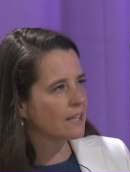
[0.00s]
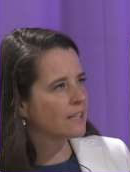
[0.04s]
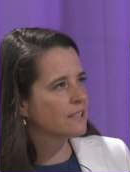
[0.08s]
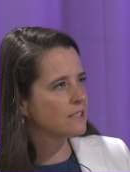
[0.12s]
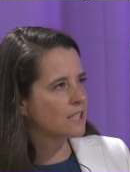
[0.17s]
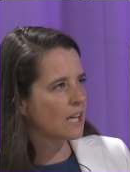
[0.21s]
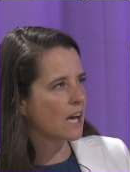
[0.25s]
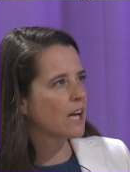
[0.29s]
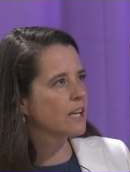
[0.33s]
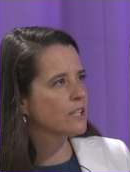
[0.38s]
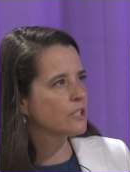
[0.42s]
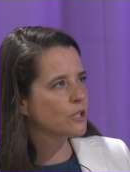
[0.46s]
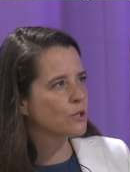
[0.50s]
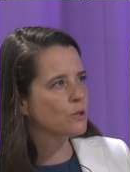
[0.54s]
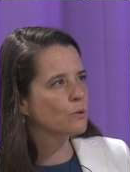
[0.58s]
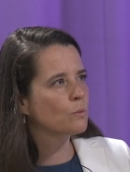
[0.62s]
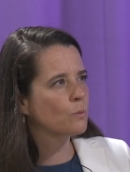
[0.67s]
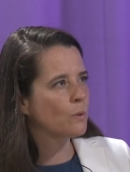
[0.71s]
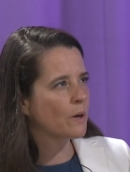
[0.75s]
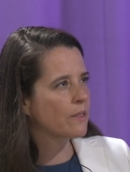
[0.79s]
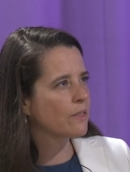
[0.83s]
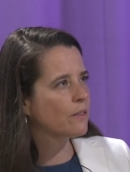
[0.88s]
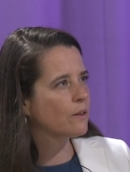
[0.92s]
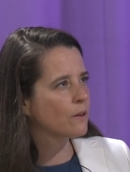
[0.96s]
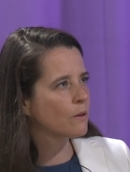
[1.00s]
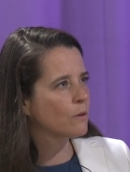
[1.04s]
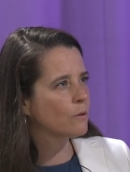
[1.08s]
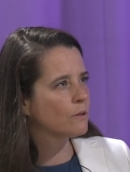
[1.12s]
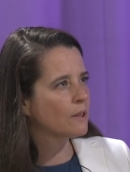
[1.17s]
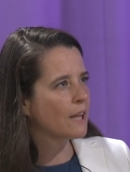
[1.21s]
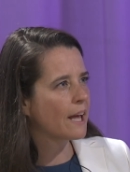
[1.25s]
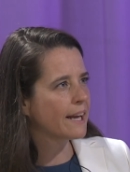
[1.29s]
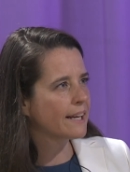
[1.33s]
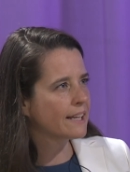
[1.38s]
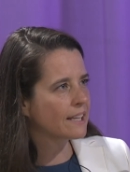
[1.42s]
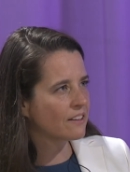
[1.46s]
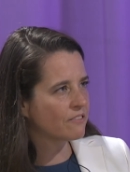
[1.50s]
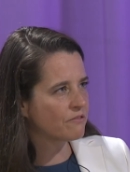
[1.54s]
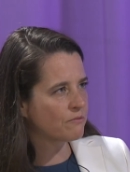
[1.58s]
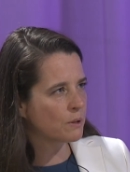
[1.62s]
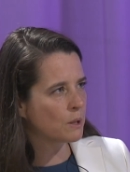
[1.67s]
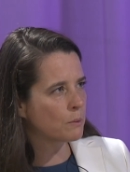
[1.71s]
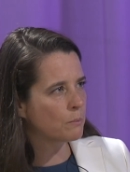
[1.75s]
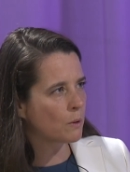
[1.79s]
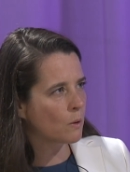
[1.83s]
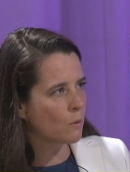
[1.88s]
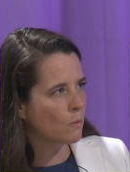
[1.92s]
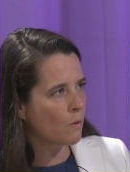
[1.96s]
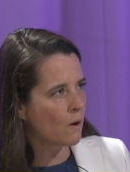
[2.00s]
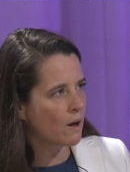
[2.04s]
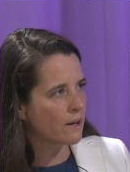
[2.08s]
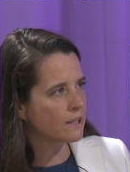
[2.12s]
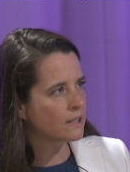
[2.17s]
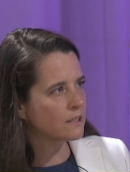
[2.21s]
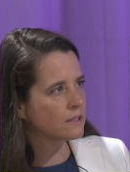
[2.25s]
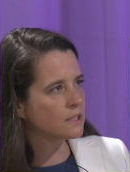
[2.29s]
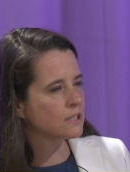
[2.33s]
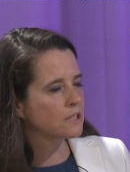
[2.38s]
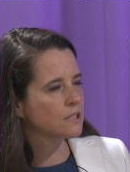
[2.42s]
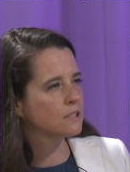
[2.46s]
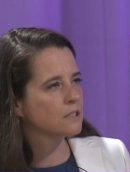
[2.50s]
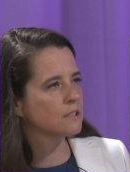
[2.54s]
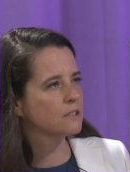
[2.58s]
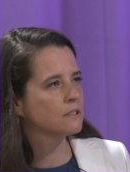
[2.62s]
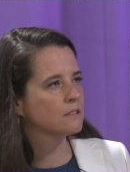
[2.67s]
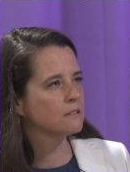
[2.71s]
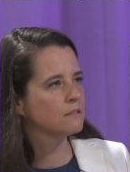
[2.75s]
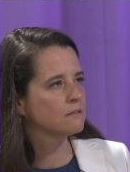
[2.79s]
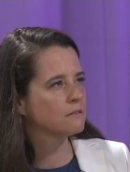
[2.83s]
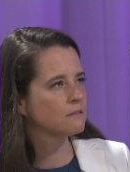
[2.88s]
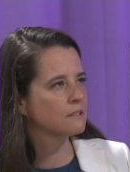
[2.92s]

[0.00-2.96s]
in touch with you? Like yeah. if people wanted to